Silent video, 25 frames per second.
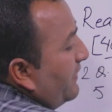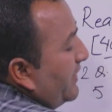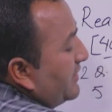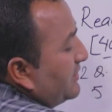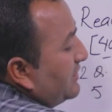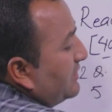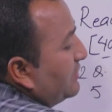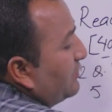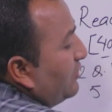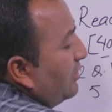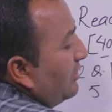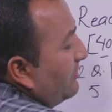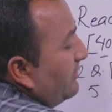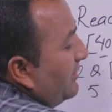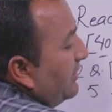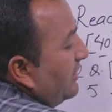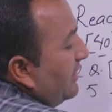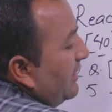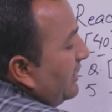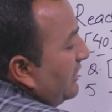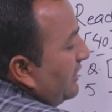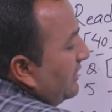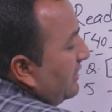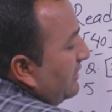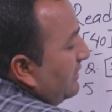questions will be
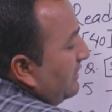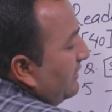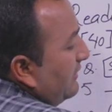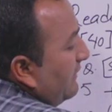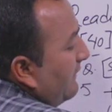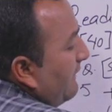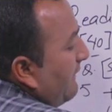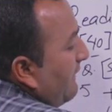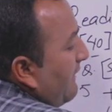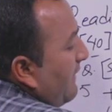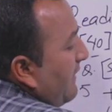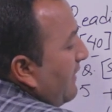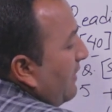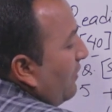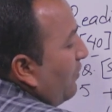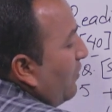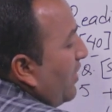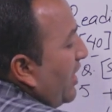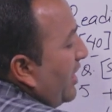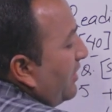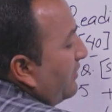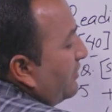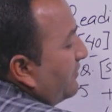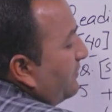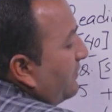like
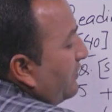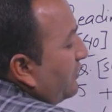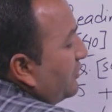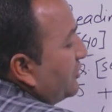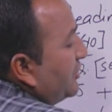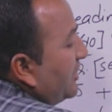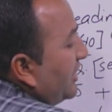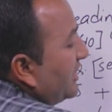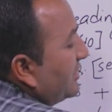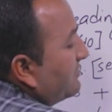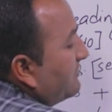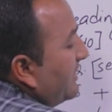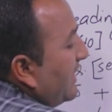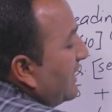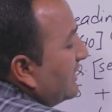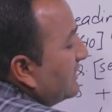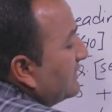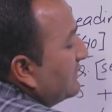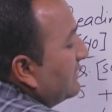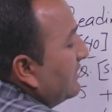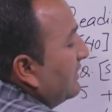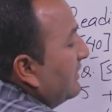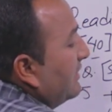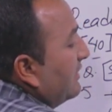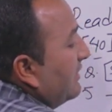one for 6
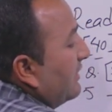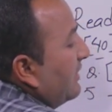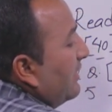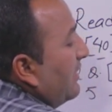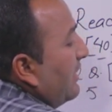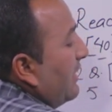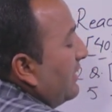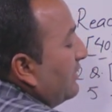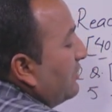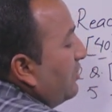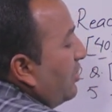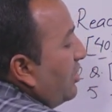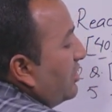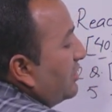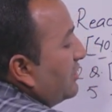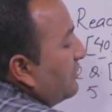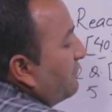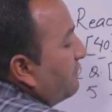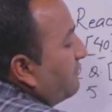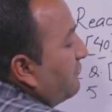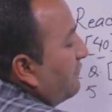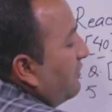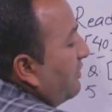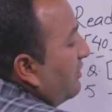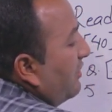marks and the other
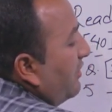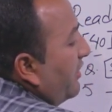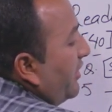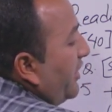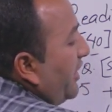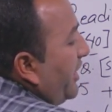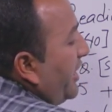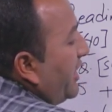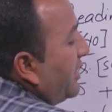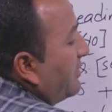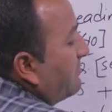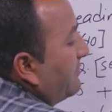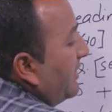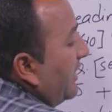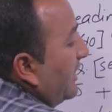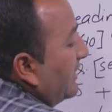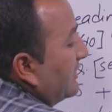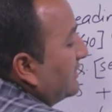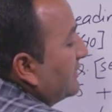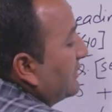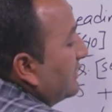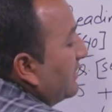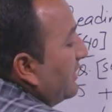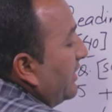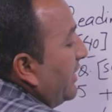for 8
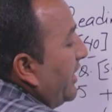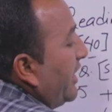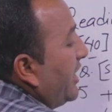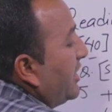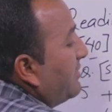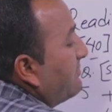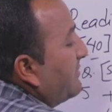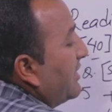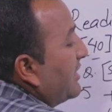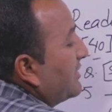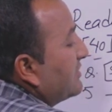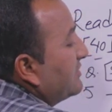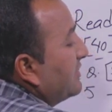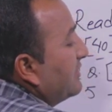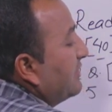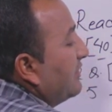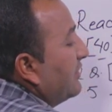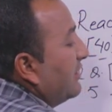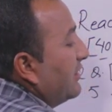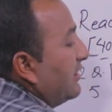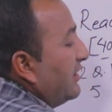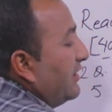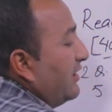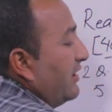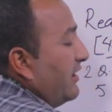marks. 8 marks
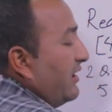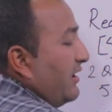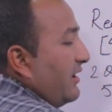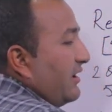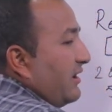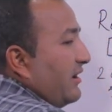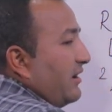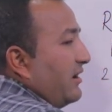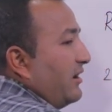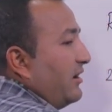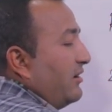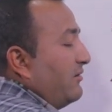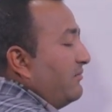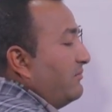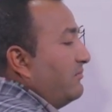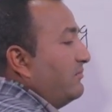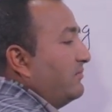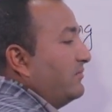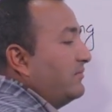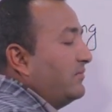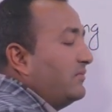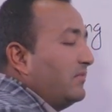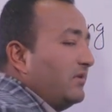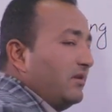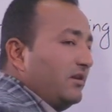generally
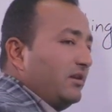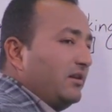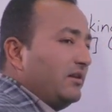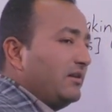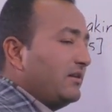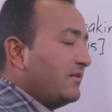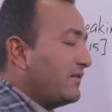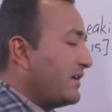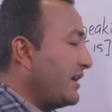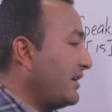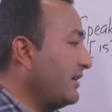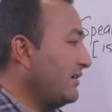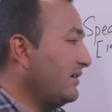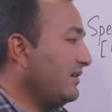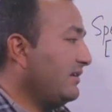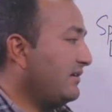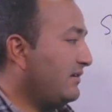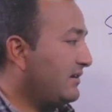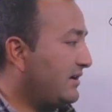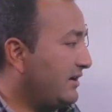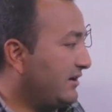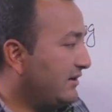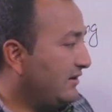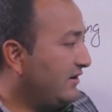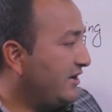like
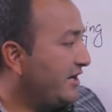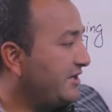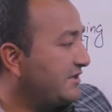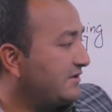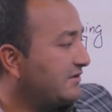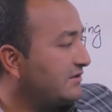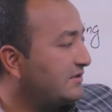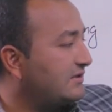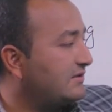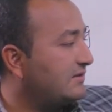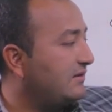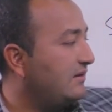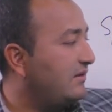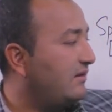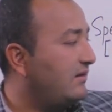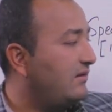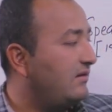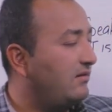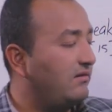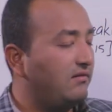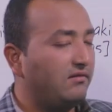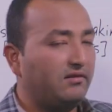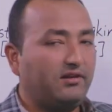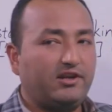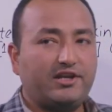letters
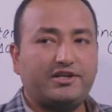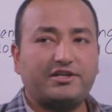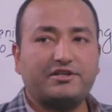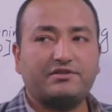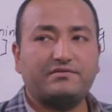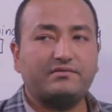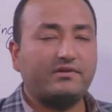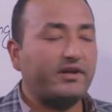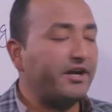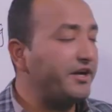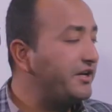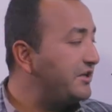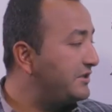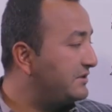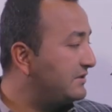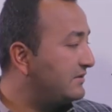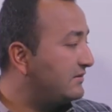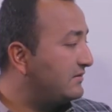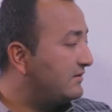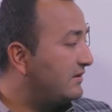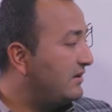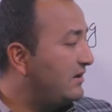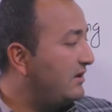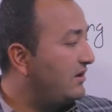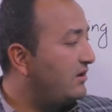to the
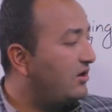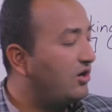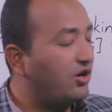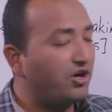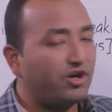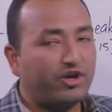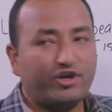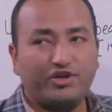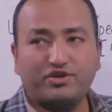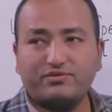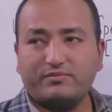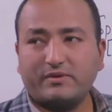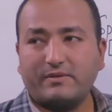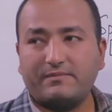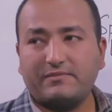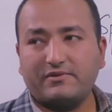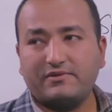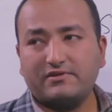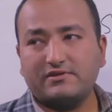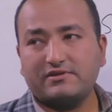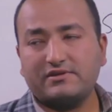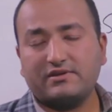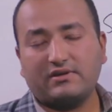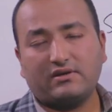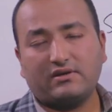editor, or newspapers,